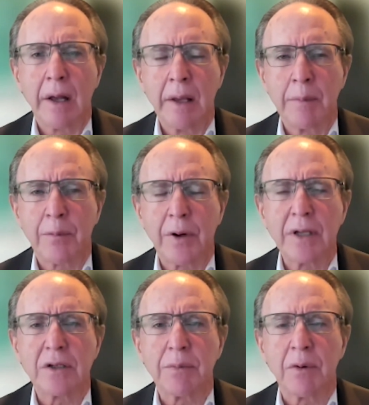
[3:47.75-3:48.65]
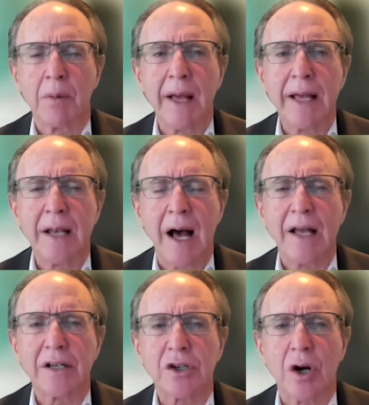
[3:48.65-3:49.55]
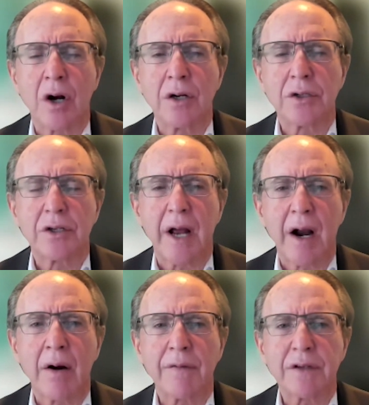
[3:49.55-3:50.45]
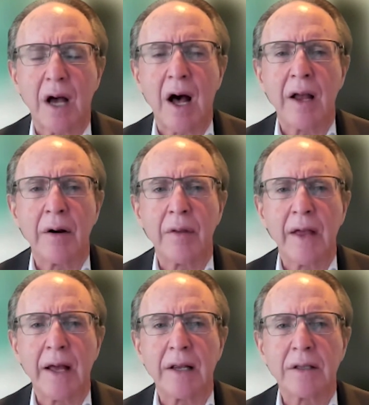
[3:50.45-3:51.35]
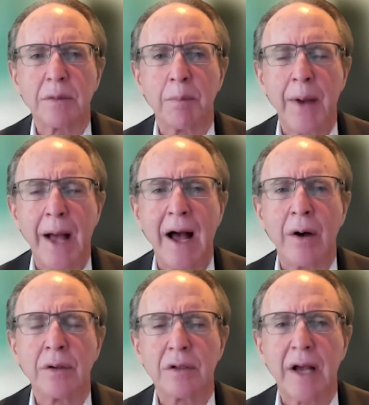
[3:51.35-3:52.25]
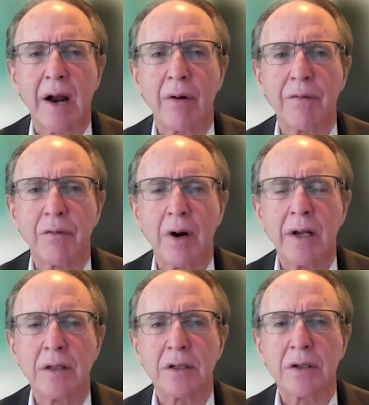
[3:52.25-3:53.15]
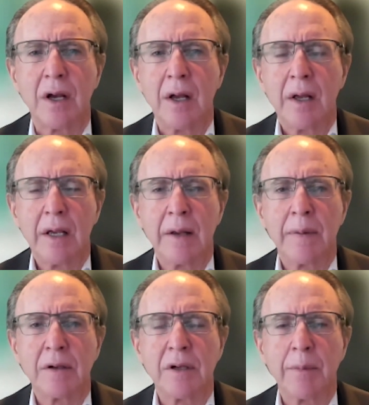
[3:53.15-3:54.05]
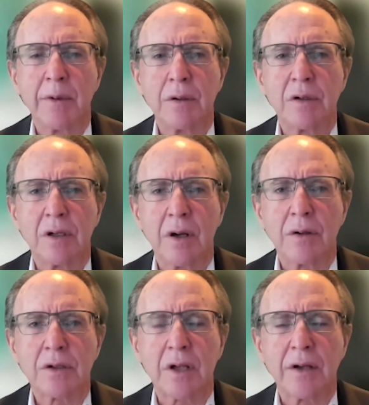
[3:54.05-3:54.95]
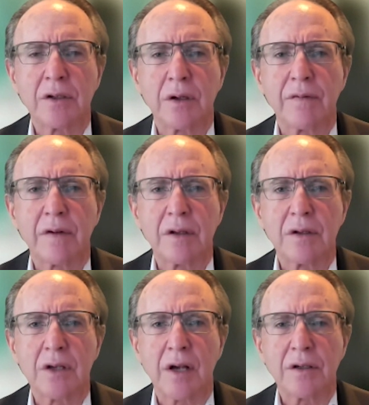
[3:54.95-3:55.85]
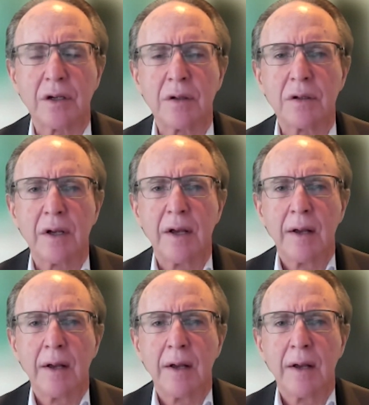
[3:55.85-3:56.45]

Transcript: in principle, may not charge tariffs higher than its bound tariff rates in the WTO schedule of concessions.